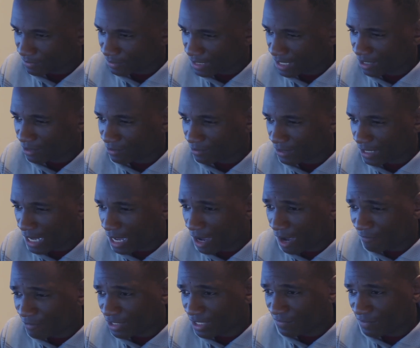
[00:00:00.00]
Now, I'll
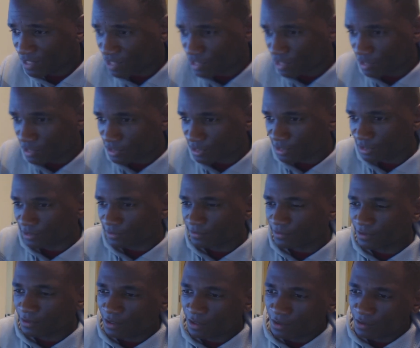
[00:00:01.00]
have to give it to Chael Sonnen.
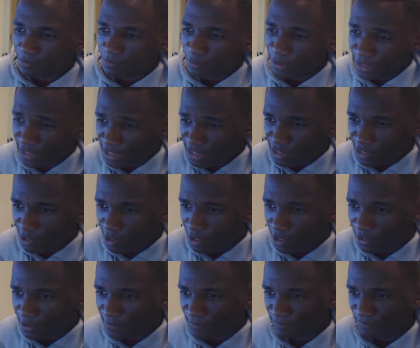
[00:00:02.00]
When he gets
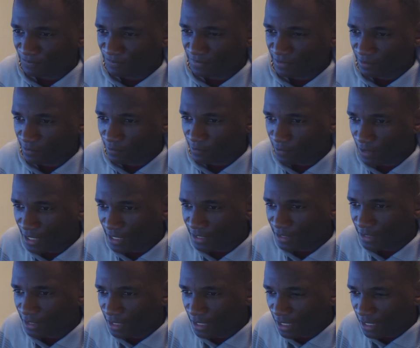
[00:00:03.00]
caught,
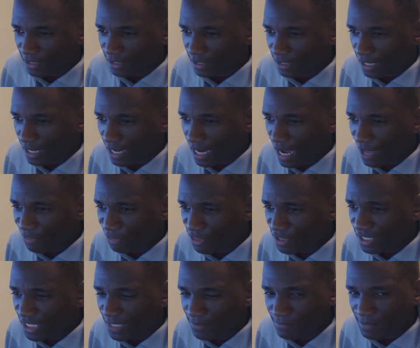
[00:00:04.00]
right, I
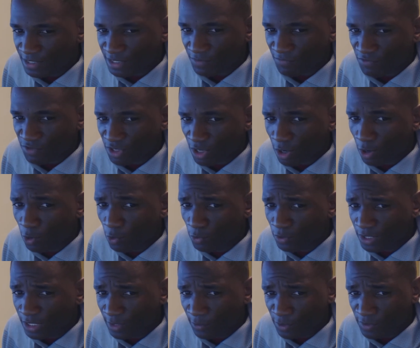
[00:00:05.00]
think he must have
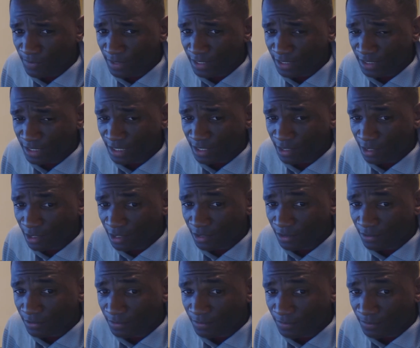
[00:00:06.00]
known he was about to get
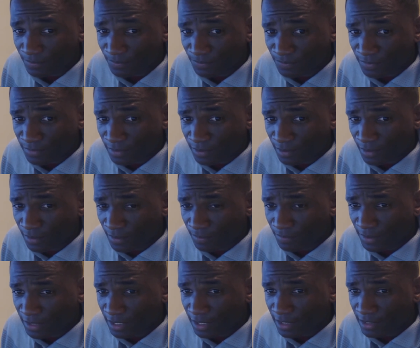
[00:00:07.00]
caught
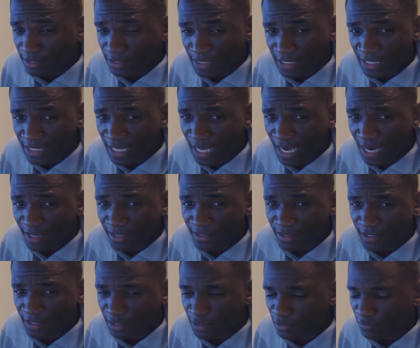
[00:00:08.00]
because he
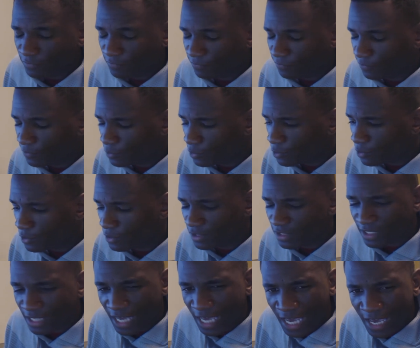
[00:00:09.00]
had his full
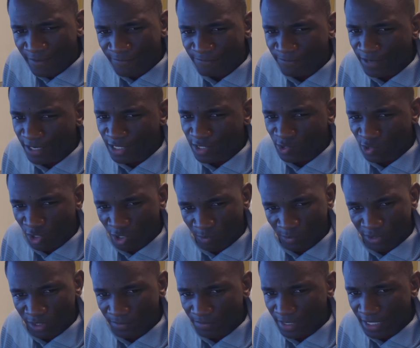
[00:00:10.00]
game face on
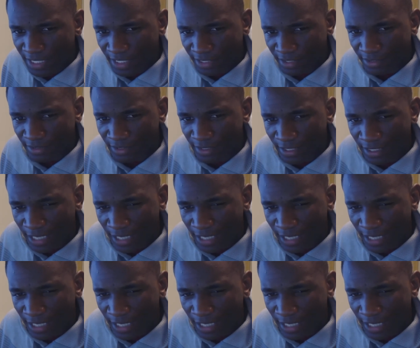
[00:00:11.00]
with the media.